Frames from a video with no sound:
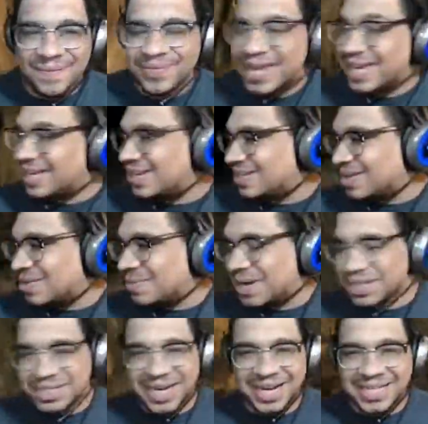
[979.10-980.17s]
Thank you so
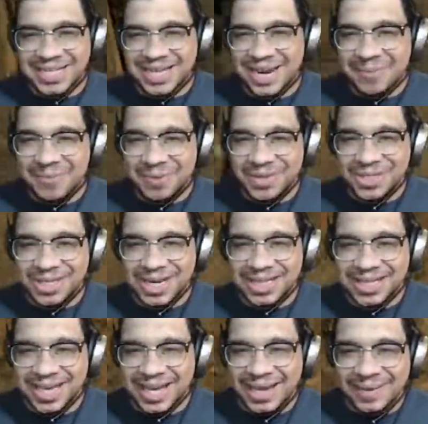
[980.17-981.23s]
much, Icy. I appreciate
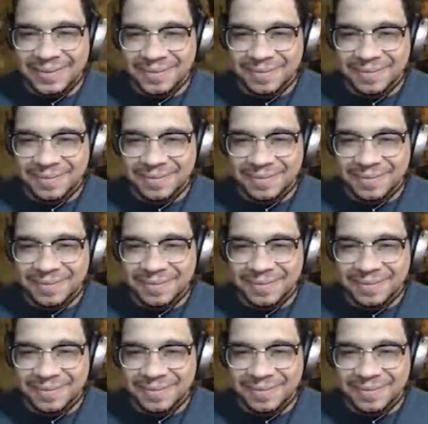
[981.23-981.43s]
that.